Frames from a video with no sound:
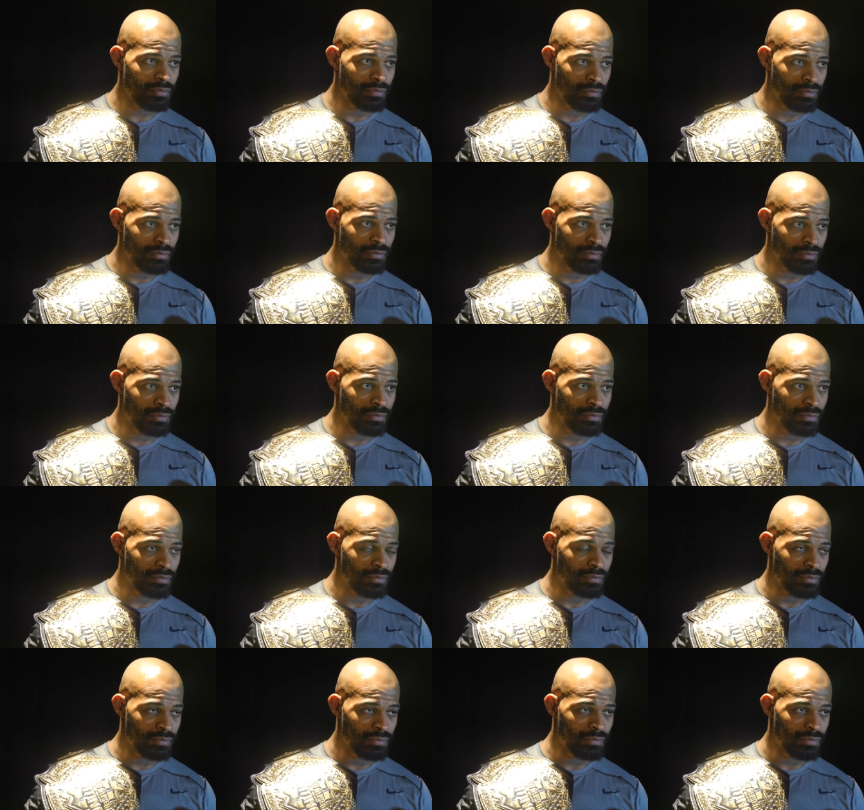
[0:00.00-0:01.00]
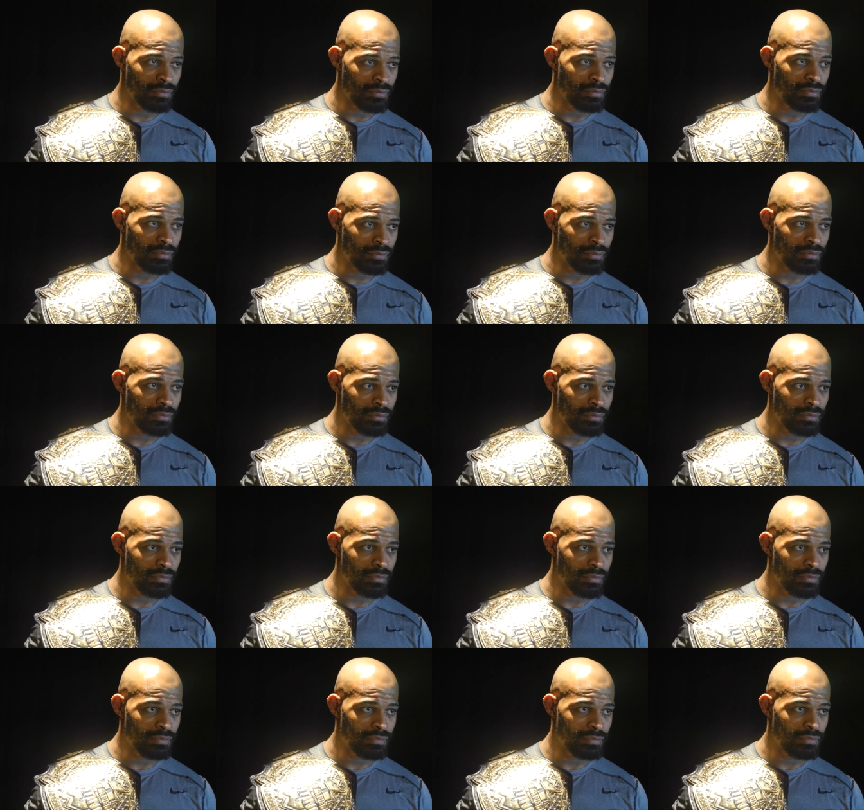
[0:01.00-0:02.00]
Madison Square Garden, someplace like
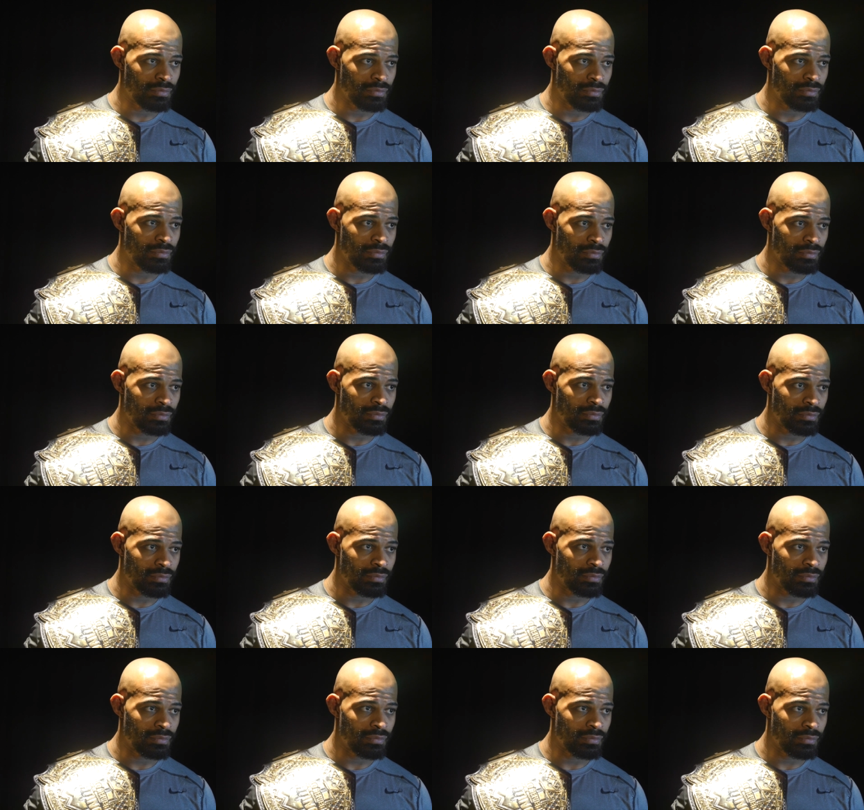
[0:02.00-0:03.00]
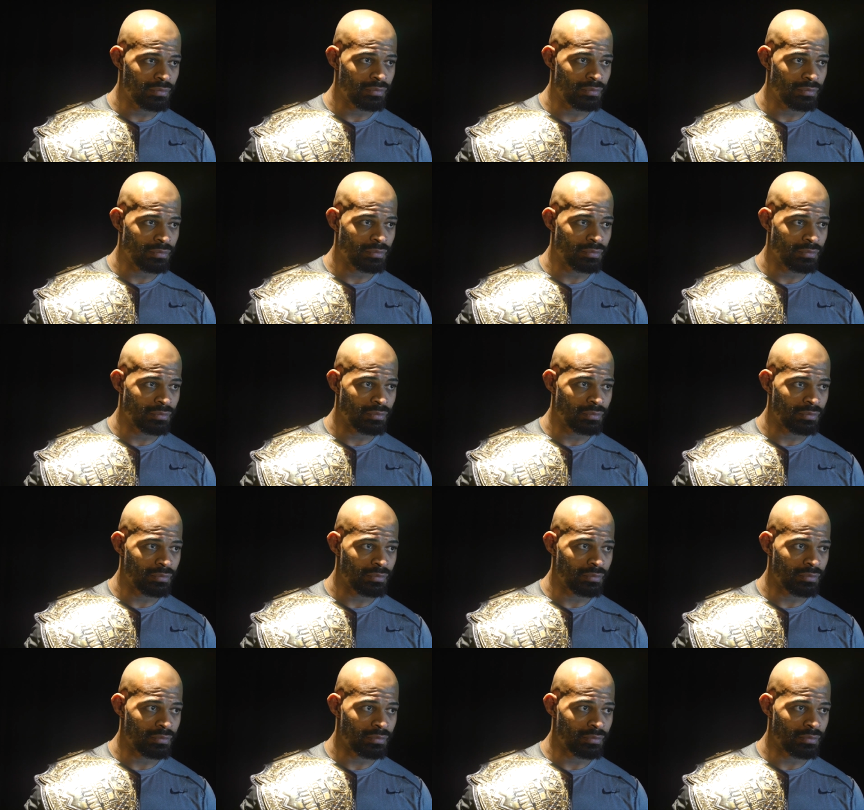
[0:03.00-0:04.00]
that. I mean, where does that rank as far
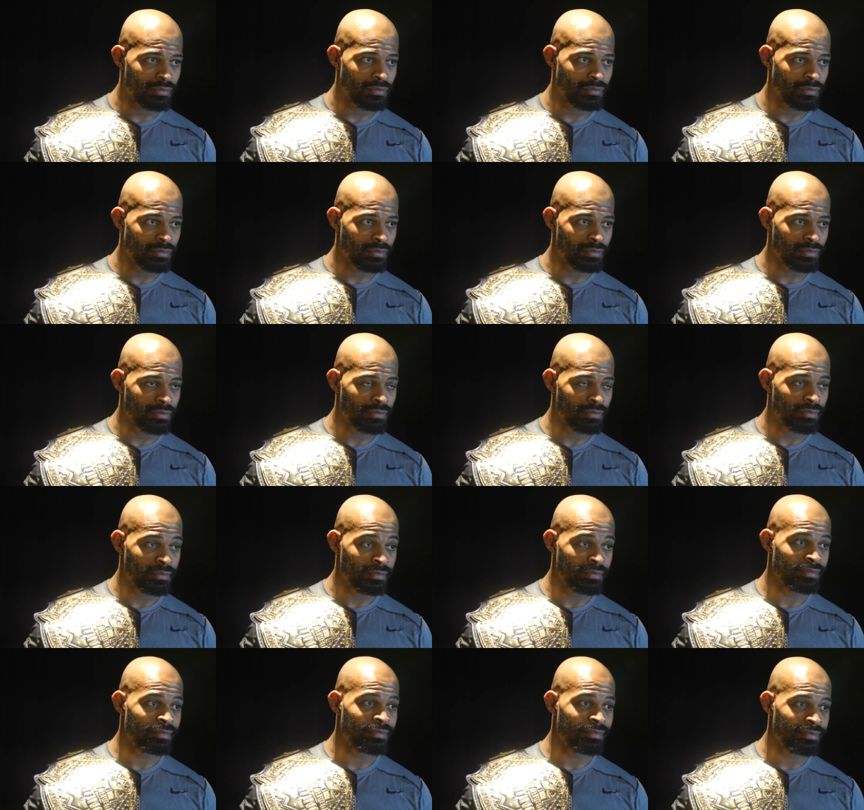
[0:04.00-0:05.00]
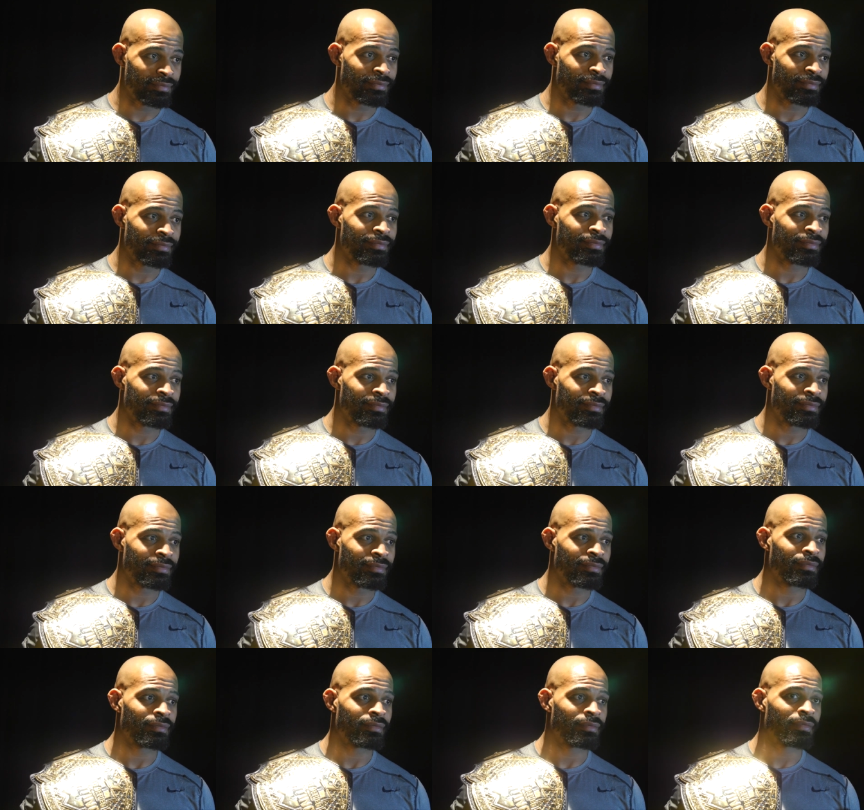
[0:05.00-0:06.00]
as mixed martial arts
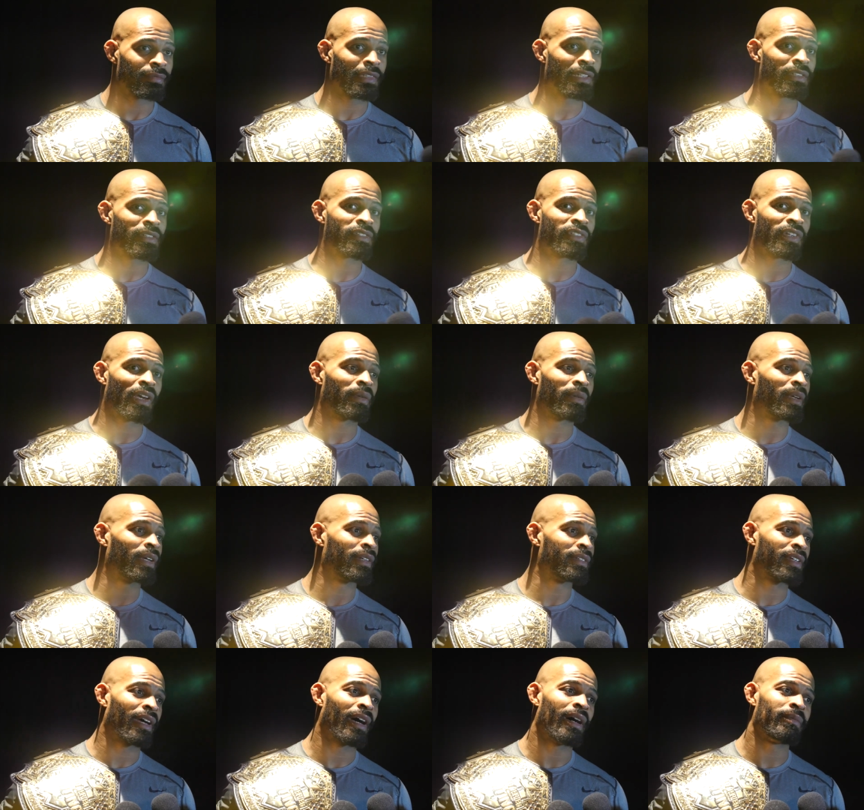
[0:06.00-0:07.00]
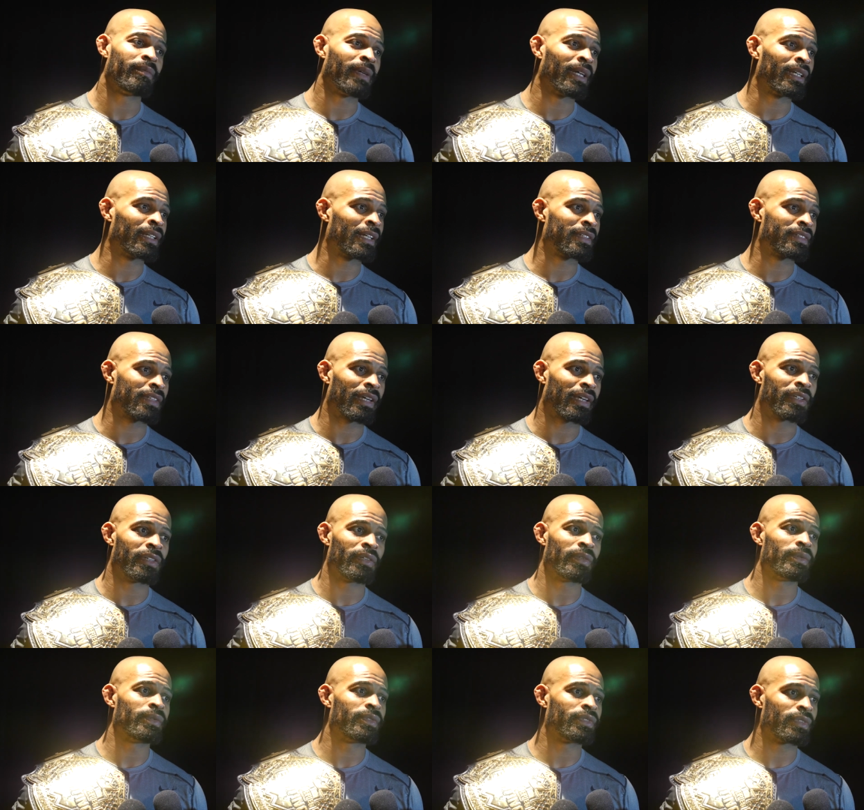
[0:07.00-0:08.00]
goals? That's a cherry on top, man. That's like
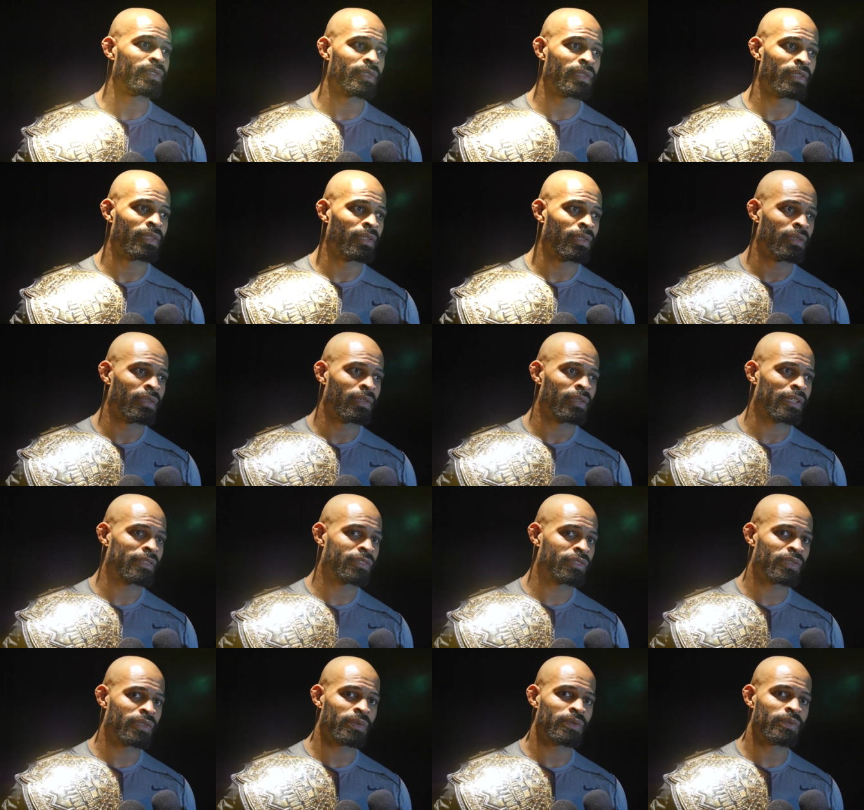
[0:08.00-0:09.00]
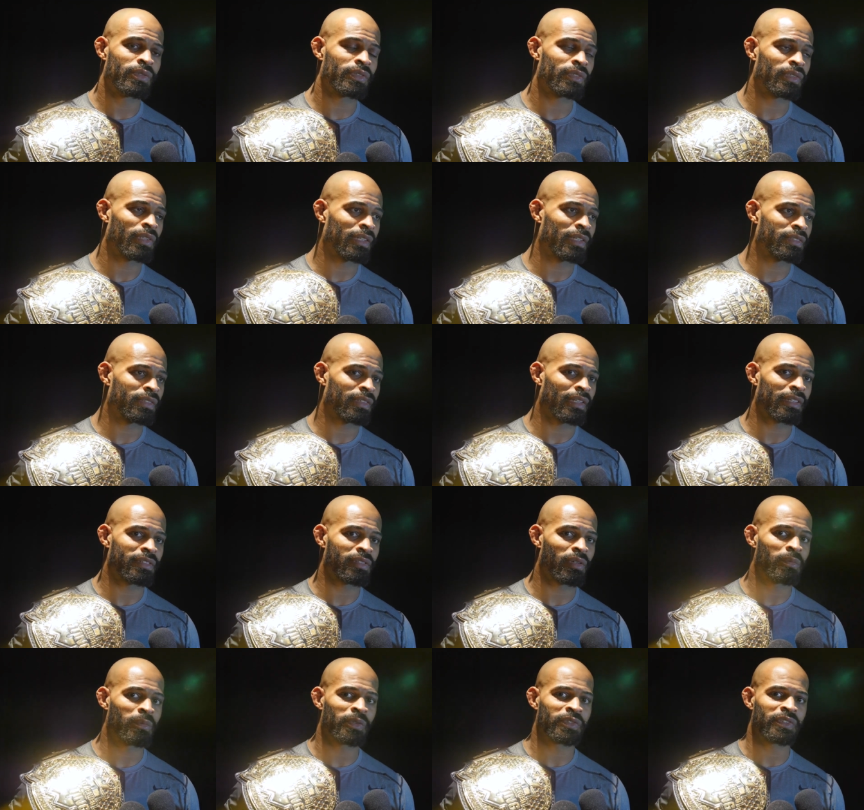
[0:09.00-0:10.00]
huge. That's huge. That's that's
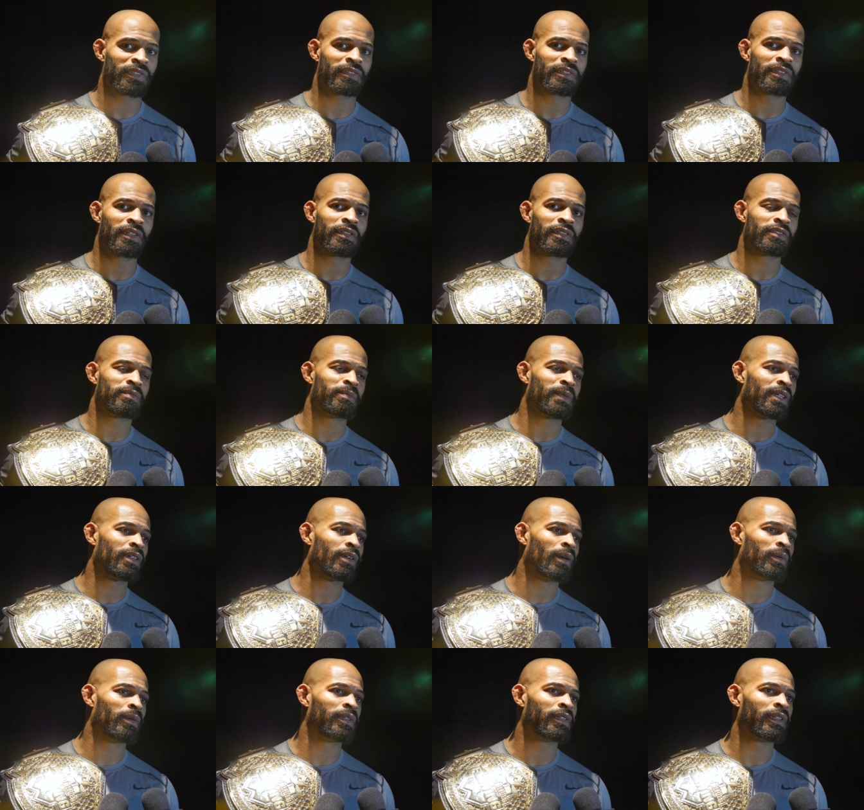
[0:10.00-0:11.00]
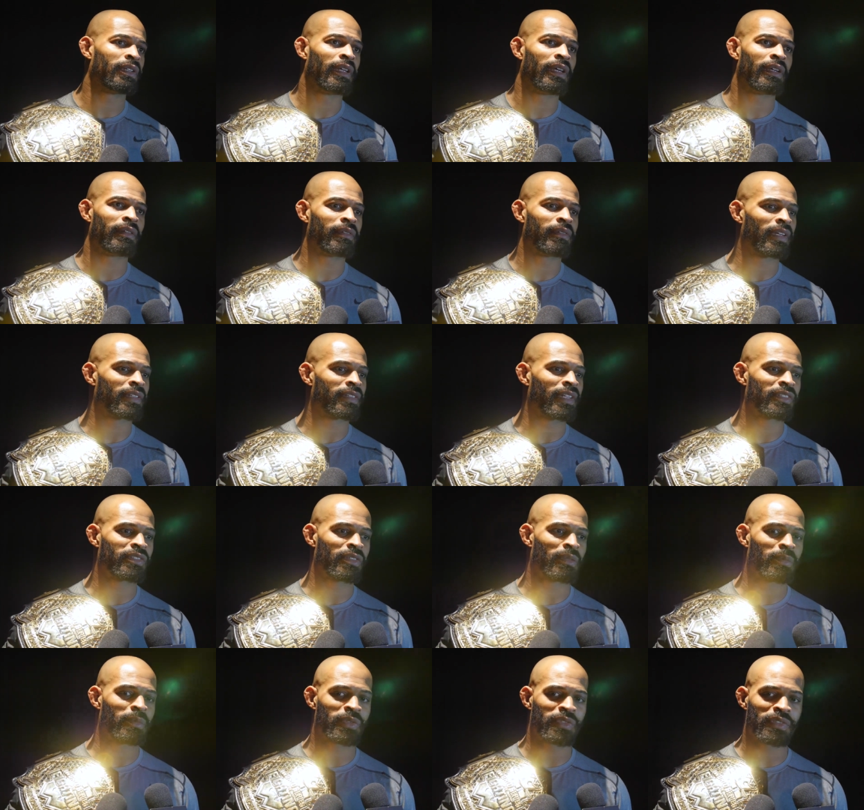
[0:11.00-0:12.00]
almost as good as me going. That, that's
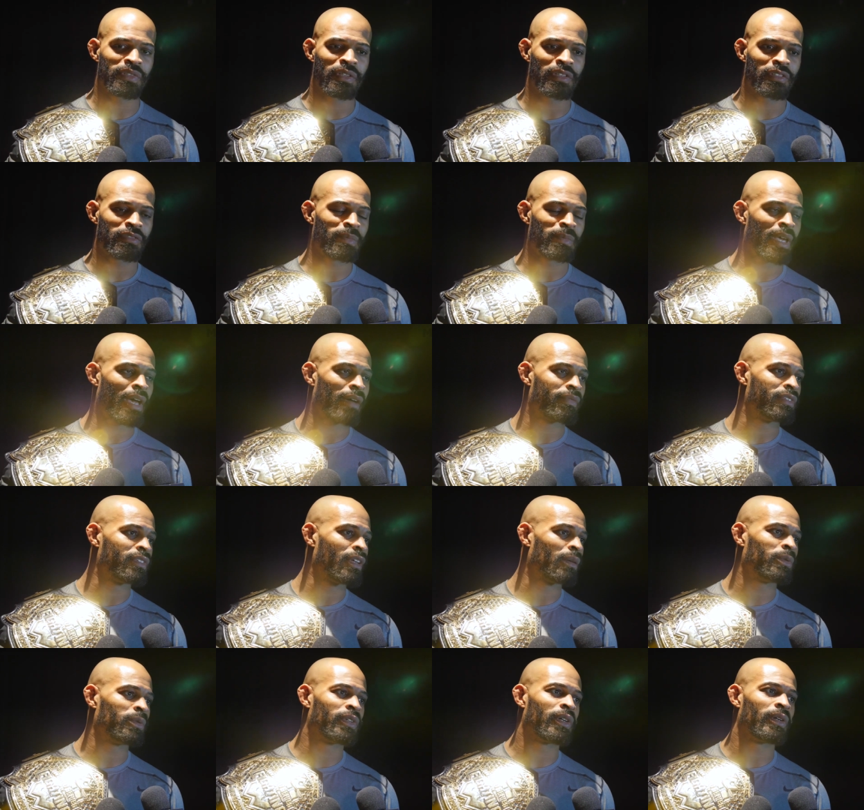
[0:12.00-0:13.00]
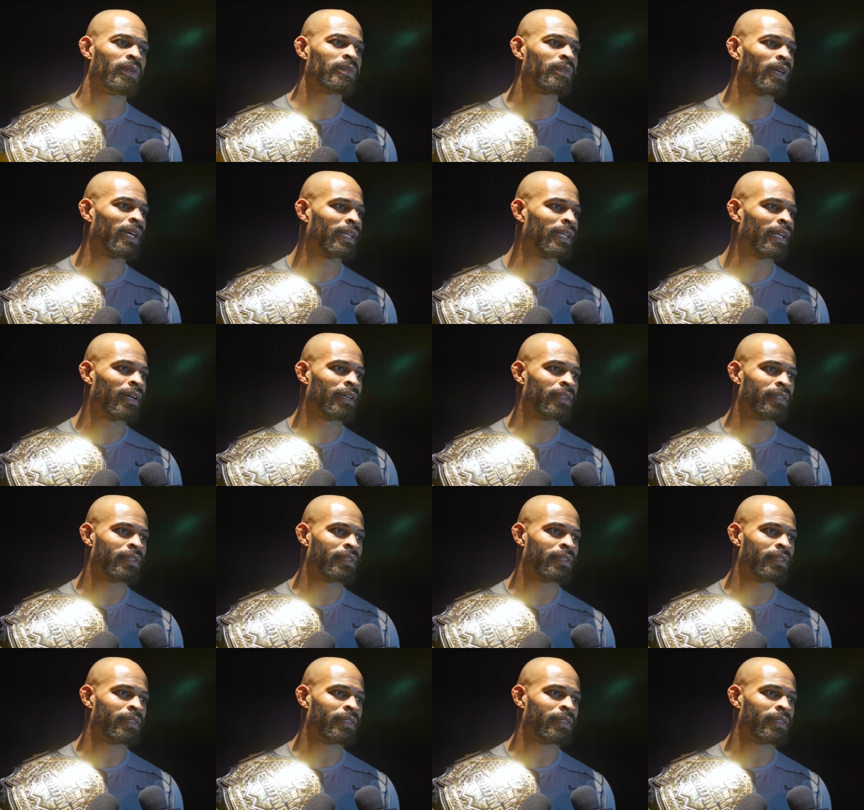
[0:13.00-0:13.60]
almost as good as me having double gold right now.